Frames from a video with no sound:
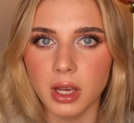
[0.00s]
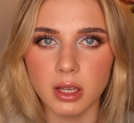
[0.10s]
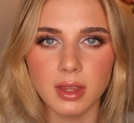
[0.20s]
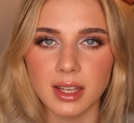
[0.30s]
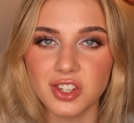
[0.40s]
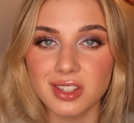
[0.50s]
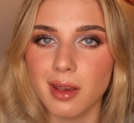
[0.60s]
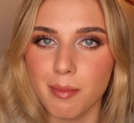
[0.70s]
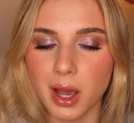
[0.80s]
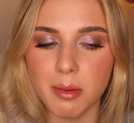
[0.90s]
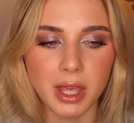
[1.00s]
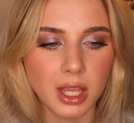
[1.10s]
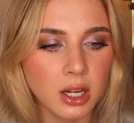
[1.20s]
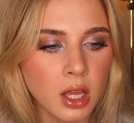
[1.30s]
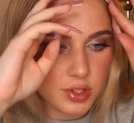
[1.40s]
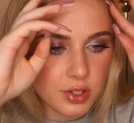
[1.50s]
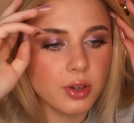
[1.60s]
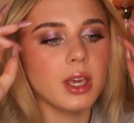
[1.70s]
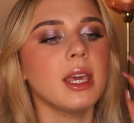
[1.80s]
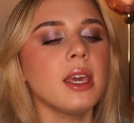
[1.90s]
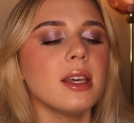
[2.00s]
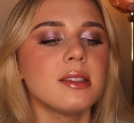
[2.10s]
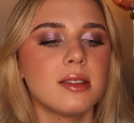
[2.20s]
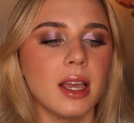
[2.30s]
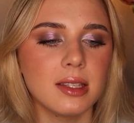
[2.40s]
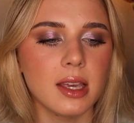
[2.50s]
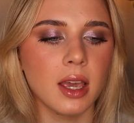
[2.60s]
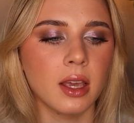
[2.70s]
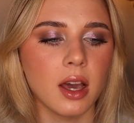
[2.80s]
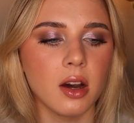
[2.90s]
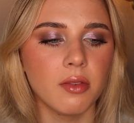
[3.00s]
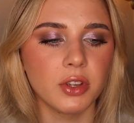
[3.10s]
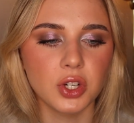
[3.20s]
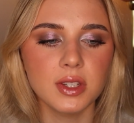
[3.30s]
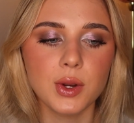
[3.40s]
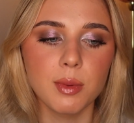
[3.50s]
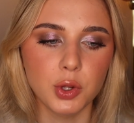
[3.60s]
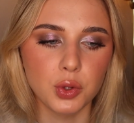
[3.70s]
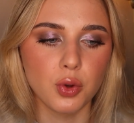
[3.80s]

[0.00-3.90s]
but that's just my opinion. So he is dating a Victoria's Secret model